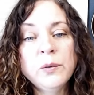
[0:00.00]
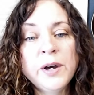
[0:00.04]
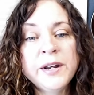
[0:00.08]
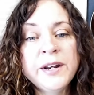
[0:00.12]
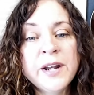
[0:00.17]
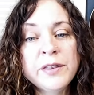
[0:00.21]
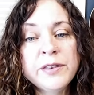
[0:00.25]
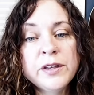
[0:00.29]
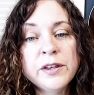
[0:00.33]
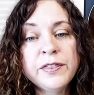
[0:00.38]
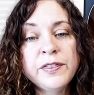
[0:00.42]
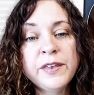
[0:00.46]

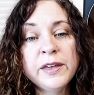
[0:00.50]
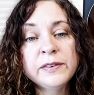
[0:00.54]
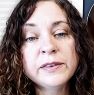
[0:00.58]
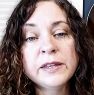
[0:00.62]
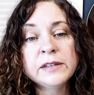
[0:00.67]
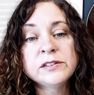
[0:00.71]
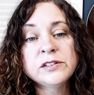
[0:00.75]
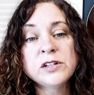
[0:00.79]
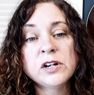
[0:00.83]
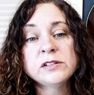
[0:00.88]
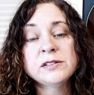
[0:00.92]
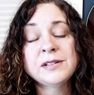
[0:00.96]
another thing
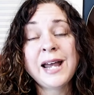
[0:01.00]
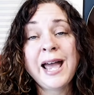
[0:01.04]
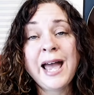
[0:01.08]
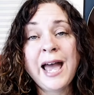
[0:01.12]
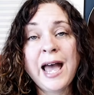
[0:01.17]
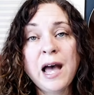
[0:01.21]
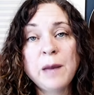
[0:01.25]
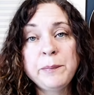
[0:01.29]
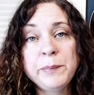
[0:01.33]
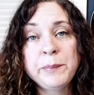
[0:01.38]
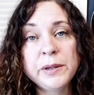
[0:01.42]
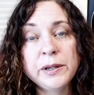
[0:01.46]
that starts to
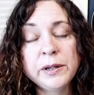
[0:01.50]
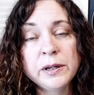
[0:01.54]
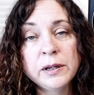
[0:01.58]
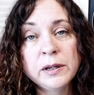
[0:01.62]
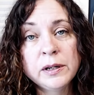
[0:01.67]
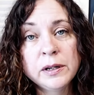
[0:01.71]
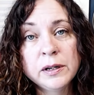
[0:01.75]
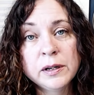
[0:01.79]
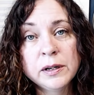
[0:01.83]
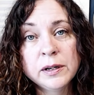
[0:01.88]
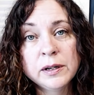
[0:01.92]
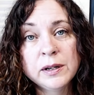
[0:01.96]

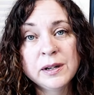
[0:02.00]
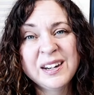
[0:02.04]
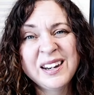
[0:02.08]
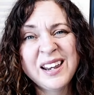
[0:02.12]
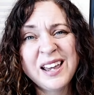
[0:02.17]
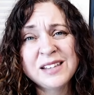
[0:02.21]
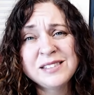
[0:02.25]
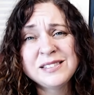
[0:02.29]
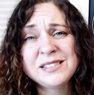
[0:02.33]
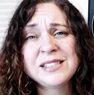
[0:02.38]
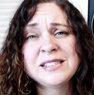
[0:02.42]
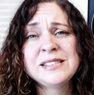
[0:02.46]
happen
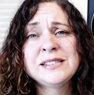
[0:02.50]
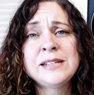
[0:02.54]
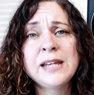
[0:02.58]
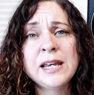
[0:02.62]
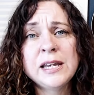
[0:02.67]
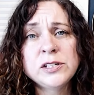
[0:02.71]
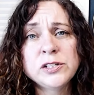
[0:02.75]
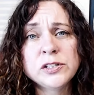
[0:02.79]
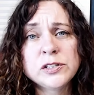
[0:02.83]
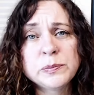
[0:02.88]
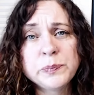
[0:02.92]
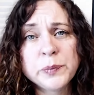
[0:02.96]
as the
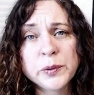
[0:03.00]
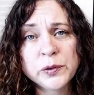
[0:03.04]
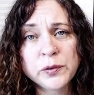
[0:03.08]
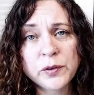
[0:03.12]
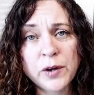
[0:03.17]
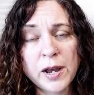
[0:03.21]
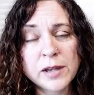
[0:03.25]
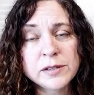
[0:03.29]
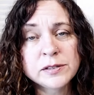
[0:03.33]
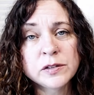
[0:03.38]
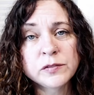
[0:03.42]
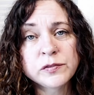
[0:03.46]
stages
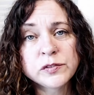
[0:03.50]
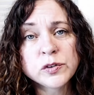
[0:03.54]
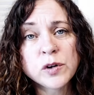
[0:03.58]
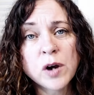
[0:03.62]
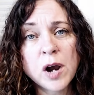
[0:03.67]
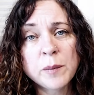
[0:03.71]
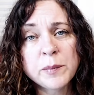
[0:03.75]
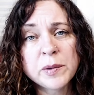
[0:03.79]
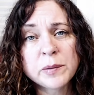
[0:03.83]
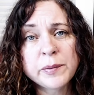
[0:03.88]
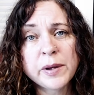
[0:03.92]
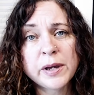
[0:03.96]
progress of
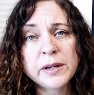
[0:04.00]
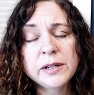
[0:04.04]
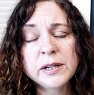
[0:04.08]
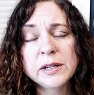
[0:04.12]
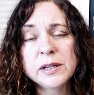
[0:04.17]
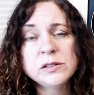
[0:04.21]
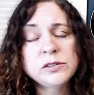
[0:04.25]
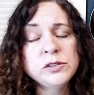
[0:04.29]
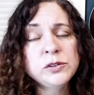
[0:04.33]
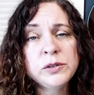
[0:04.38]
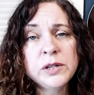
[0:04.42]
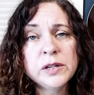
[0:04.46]
trauma
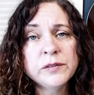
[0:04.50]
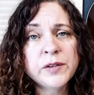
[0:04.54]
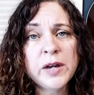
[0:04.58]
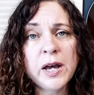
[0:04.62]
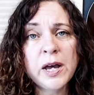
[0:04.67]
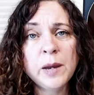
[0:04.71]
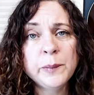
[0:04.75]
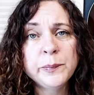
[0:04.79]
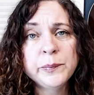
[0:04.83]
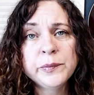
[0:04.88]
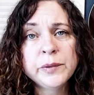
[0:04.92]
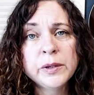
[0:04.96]
bonding is you give
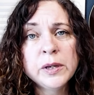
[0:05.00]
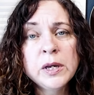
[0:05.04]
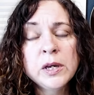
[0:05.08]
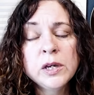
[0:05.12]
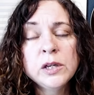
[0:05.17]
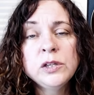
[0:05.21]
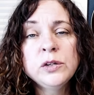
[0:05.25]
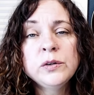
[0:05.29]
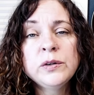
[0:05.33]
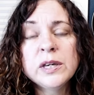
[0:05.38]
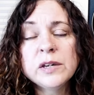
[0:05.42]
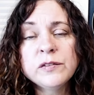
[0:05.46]
up,
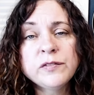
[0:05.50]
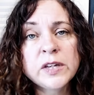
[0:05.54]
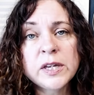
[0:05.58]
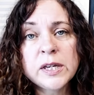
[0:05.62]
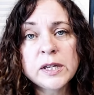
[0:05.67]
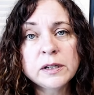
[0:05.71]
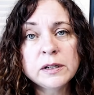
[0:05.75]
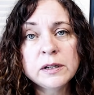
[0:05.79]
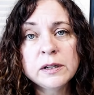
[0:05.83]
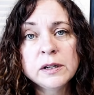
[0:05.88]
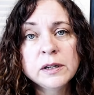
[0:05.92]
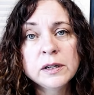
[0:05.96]
you give
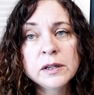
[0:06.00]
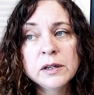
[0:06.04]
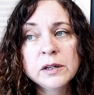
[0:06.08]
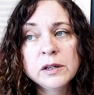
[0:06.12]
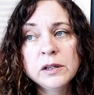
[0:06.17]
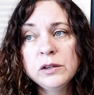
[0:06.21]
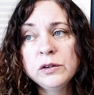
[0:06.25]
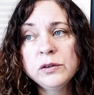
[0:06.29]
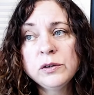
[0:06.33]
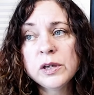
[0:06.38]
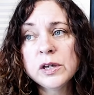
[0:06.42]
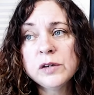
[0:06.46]
in,
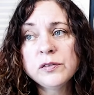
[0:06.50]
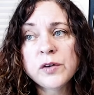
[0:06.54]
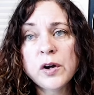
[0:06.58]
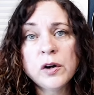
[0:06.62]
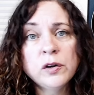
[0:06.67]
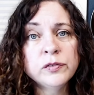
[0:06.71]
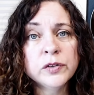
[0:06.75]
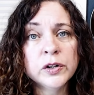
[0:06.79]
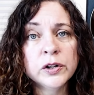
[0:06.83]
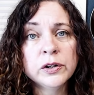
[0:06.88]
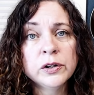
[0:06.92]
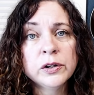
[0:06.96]
you give
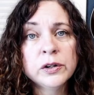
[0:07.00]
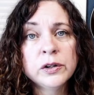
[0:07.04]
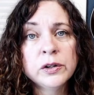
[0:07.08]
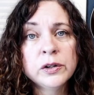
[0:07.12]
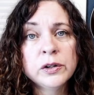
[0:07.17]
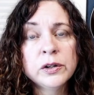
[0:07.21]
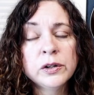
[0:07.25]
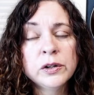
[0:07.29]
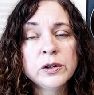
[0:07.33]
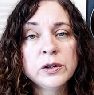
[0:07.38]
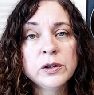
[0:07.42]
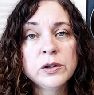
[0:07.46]
over.
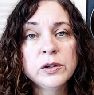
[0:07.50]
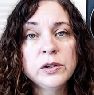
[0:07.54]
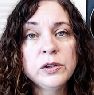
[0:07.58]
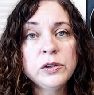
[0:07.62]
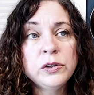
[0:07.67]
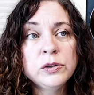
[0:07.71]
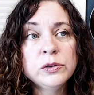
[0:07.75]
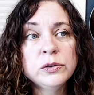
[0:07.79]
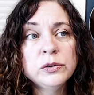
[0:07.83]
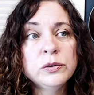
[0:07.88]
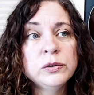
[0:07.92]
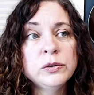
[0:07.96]

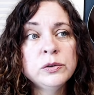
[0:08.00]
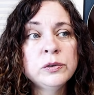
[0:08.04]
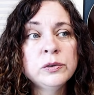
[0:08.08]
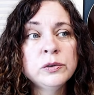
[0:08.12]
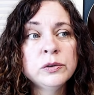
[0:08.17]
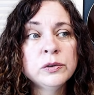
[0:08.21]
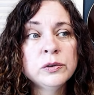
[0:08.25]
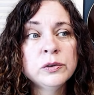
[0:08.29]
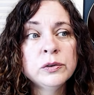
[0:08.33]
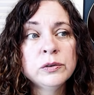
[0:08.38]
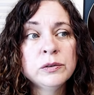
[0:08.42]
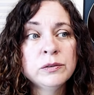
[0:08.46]
You
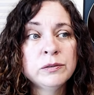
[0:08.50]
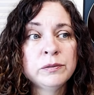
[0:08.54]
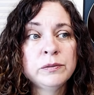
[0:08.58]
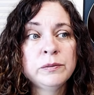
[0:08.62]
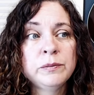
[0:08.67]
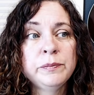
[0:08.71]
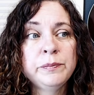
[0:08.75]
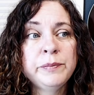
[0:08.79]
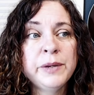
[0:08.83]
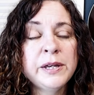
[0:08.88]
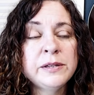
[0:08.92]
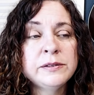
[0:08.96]

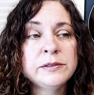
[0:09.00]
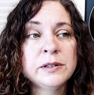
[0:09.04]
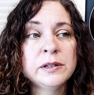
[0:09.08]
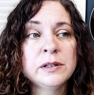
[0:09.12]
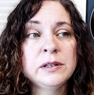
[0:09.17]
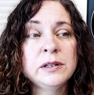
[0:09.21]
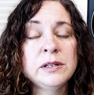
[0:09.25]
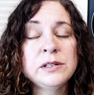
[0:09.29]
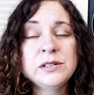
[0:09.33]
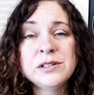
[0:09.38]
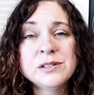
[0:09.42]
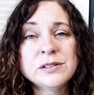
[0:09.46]

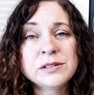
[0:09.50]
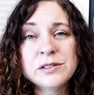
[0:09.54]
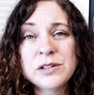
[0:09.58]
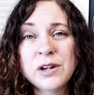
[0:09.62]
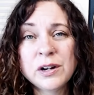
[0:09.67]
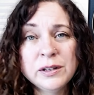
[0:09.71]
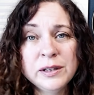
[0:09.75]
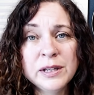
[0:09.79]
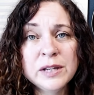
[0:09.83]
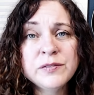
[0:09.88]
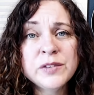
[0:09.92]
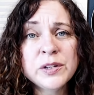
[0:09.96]
basically just
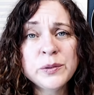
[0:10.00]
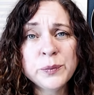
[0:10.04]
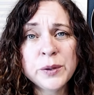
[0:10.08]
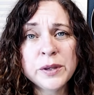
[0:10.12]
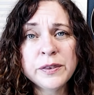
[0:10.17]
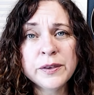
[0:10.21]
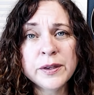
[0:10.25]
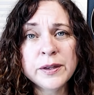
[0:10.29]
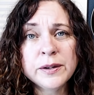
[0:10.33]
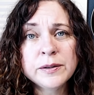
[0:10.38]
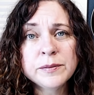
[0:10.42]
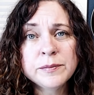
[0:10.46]
start living
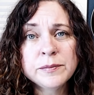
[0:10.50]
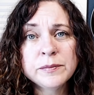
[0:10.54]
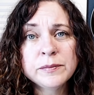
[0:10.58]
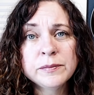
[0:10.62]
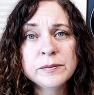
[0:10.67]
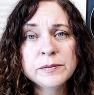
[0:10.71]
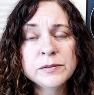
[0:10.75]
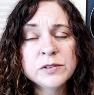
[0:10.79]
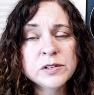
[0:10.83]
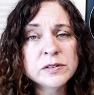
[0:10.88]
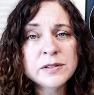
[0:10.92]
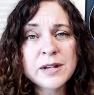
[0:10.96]
with it,
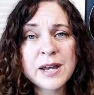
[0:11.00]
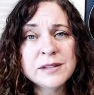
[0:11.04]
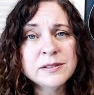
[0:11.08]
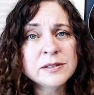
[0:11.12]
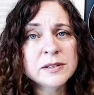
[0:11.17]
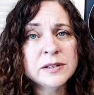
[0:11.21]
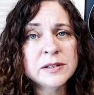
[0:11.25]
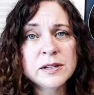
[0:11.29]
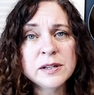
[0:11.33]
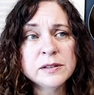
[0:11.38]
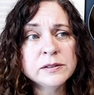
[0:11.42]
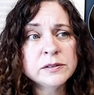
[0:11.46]
just as
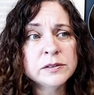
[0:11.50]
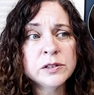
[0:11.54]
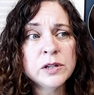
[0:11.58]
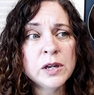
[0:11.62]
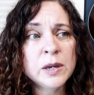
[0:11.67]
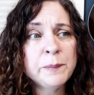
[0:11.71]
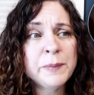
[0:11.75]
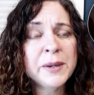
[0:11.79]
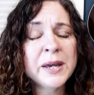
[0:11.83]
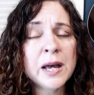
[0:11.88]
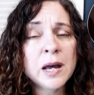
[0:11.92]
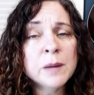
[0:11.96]
it is.
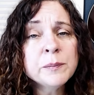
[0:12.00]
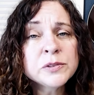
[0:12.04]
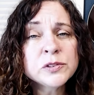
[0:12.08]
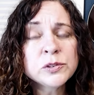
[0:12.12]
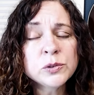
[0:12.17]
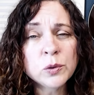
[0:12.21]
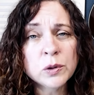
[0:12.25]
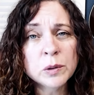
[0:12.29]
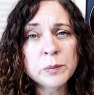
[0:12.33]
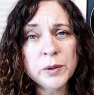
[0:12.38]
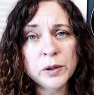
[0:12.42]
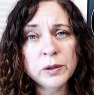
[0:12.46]
It becomes
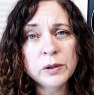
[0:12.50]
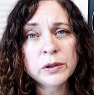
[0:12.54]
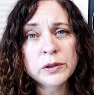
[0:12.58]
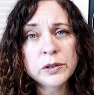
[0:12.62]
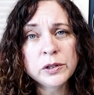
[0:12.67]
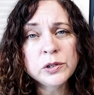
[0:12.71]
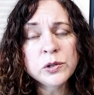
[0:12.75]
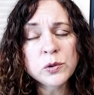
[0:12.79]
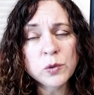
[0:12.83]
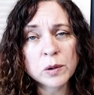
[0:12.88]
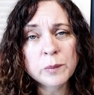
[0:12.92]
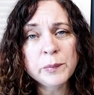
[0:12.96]
normal.
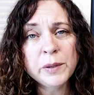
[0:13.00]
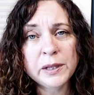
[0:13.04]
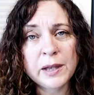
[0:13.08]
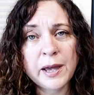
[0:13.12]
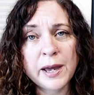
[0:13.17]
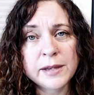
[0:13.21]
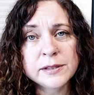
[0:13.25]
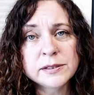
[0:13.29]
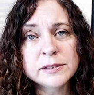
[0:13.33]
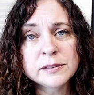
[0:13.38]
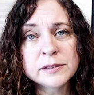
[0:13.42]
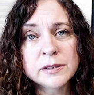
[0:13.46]
You
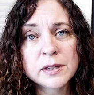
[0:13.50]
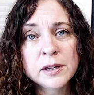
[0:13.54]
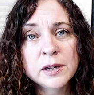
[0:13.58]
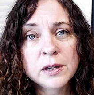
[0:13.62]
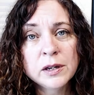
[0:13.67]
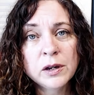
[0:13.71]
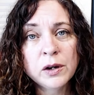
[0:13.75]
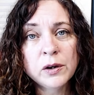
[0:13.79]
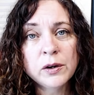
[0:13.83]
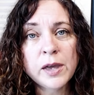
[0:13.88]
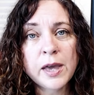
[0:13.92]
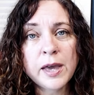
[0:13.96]
normalize,
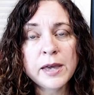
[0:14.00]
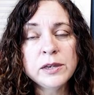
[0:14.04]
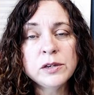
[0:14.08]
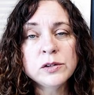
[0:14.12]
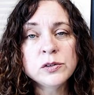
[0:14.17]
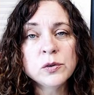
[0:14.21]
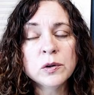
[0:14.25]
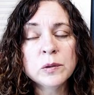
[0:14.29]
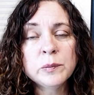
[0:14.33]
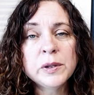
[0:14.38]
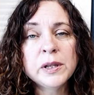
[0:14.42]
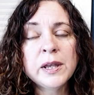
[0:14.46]
okay? You
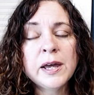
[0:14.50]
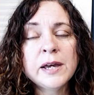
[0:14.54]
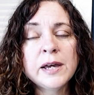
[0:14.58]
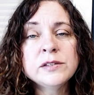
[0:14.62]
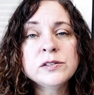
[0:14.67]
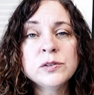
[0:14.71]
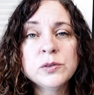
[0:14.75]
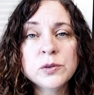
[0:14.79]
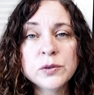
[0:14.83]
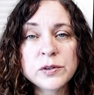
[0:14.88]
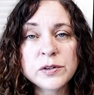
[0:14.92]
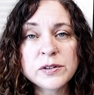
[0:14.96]
normalize
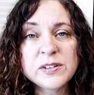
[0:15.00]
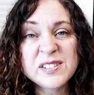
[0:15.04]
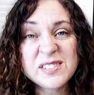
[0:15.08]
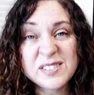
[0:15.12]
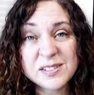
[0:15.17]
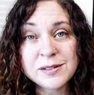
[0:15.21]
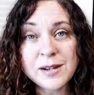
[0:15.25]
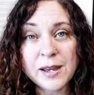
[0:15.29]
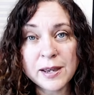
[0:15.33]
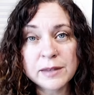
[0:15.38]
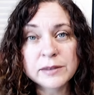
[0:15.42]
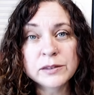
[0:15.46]
in order to
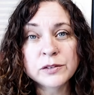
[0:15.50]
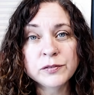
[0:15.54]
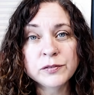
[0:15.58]
stay in the